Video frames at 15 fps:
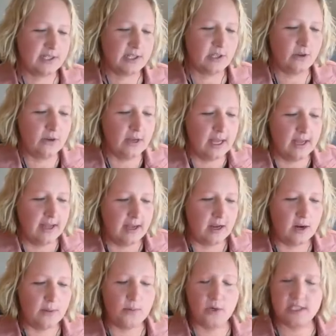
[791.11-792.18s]
So
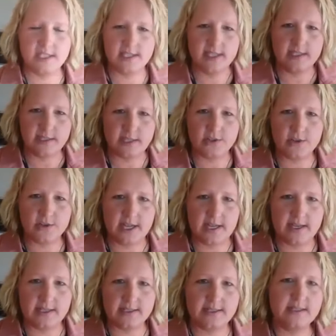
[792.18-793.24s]
our boys attend Central
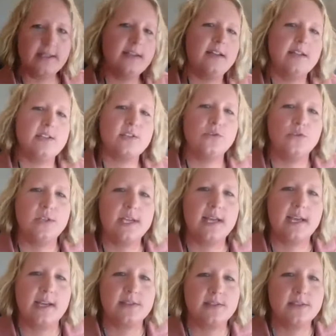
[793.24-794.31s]
Cass School in
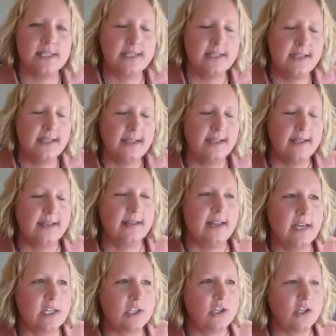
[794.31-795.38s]
Castleton. And
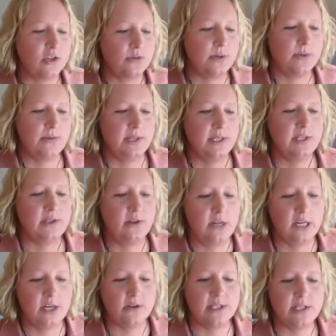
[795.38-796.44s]
last year, we really
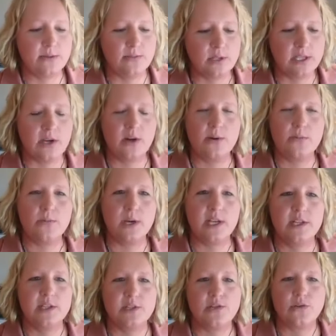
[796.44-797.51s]
started hearing some really
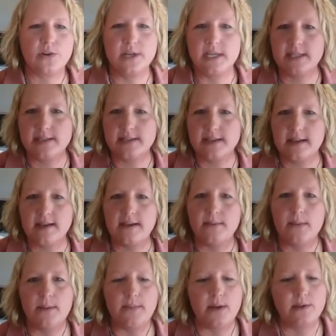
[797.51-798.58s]
heartbreaking stories
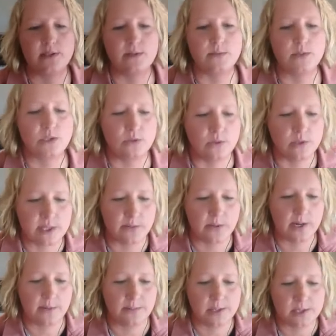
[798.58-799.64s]
about some students that were
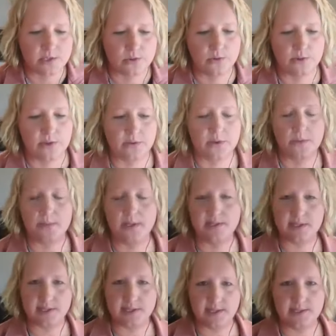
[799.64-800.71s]
coming to school without their
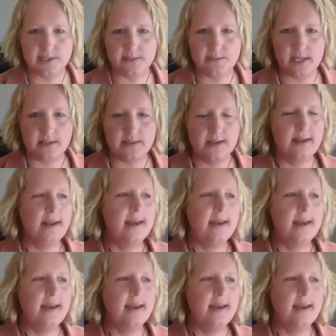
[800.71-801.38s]
basic needs met.